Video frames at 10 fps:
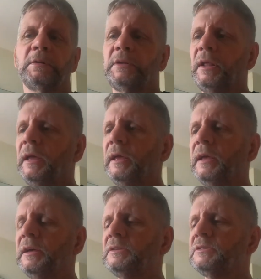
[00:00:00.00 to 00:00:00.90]
Today
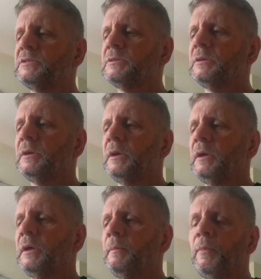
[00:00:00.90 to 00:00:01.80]
is
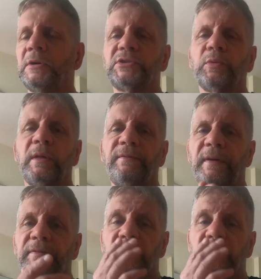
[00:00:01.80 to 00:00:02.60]
March 25th,